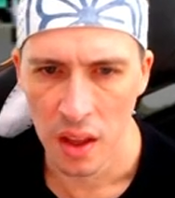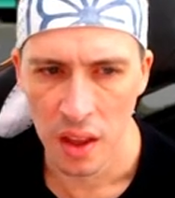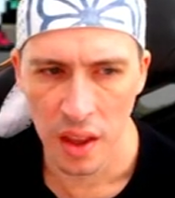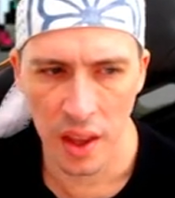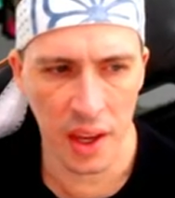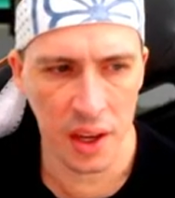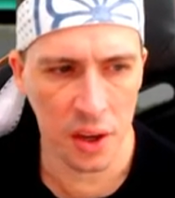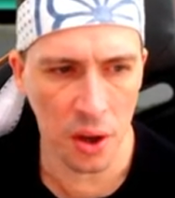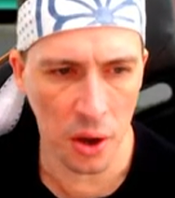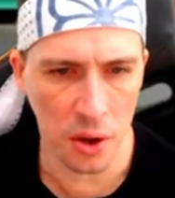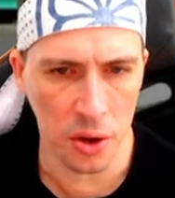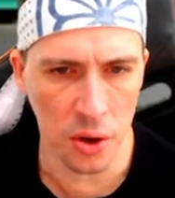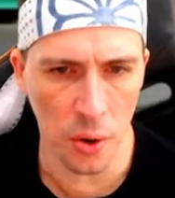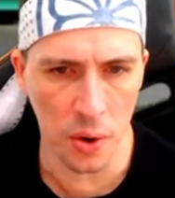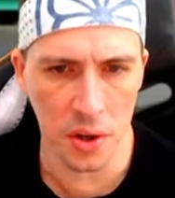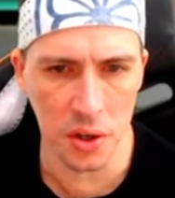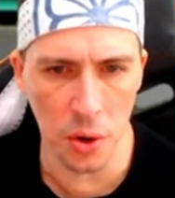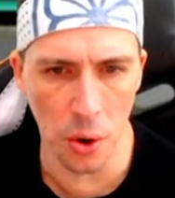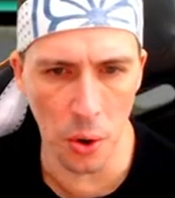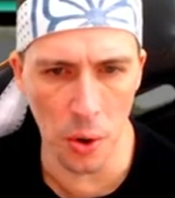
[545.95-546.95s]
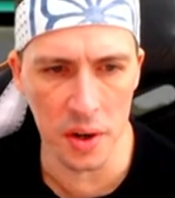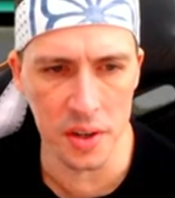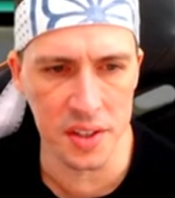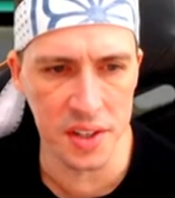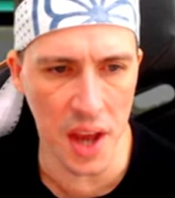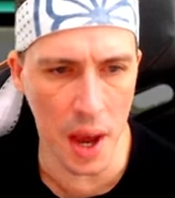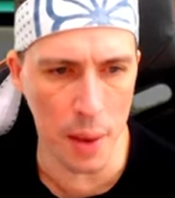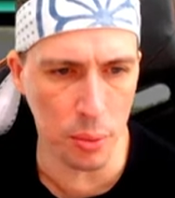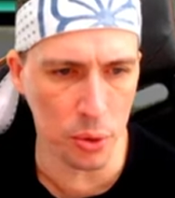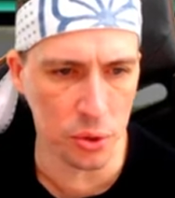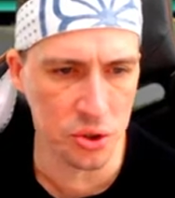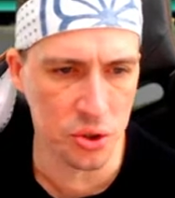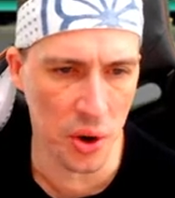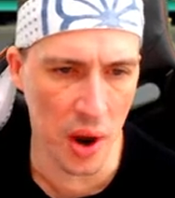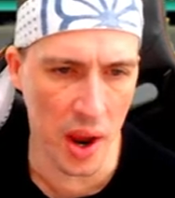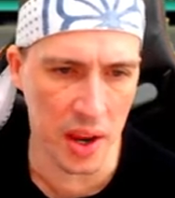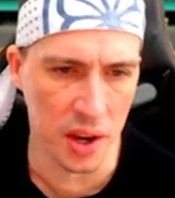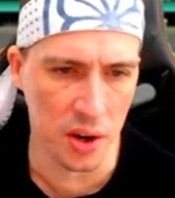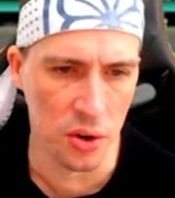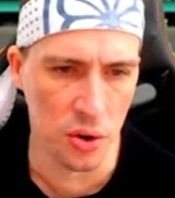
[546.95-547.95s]
There you go. You're a Double
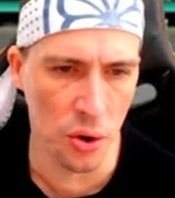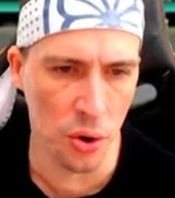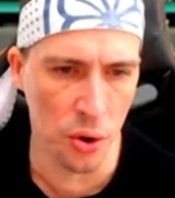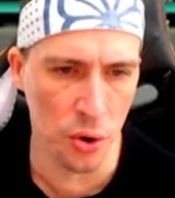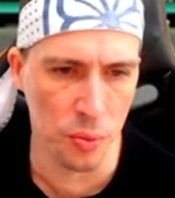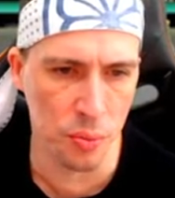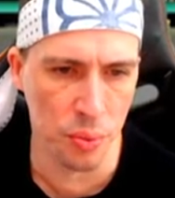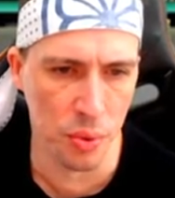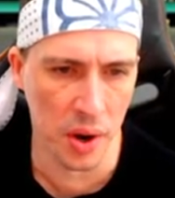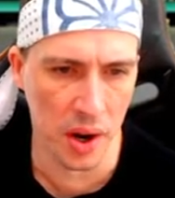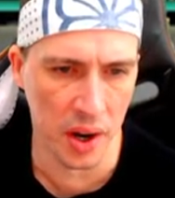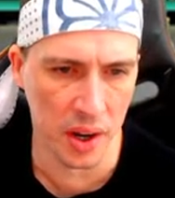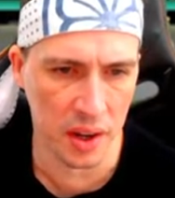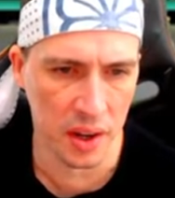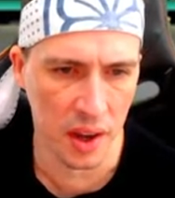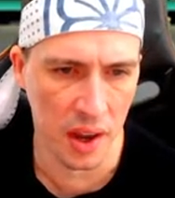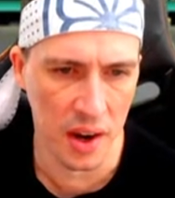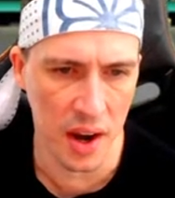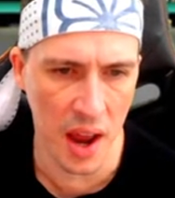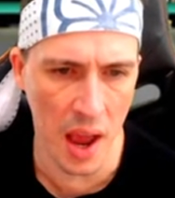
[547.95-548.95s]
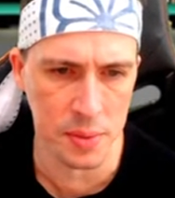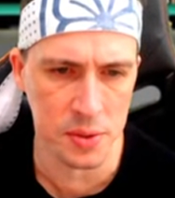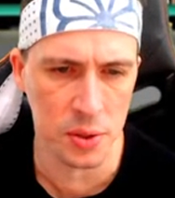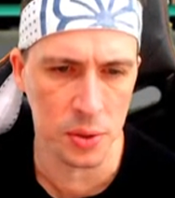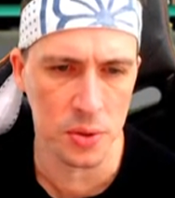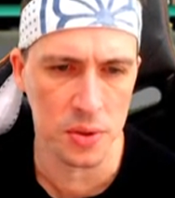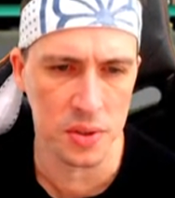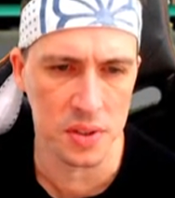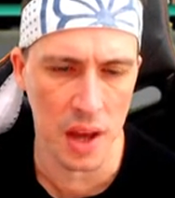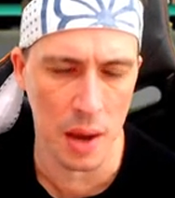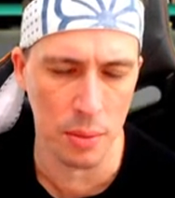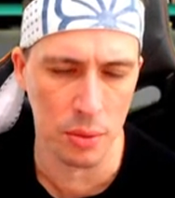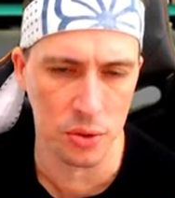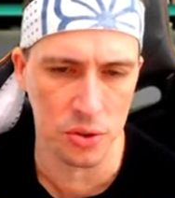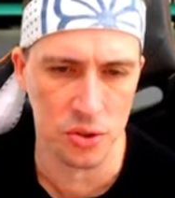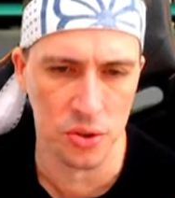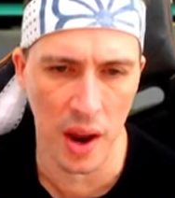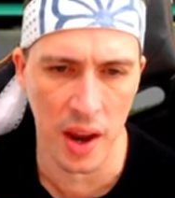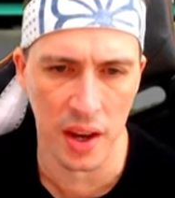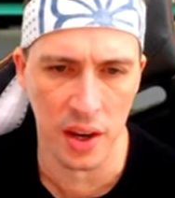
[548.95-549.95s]
Dragon noob, Rick. An absolute Double
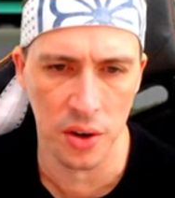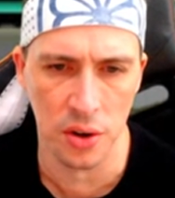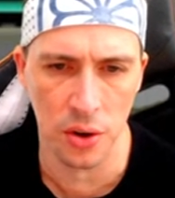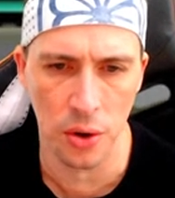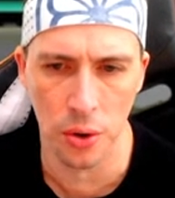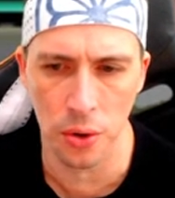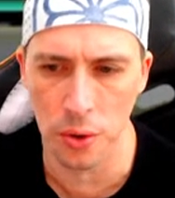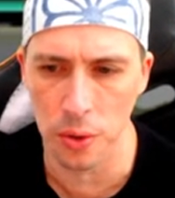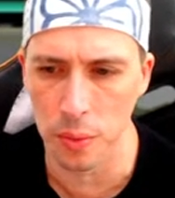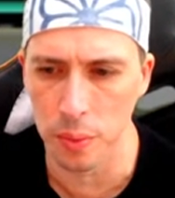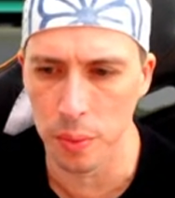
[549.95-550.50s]
Dragon noob.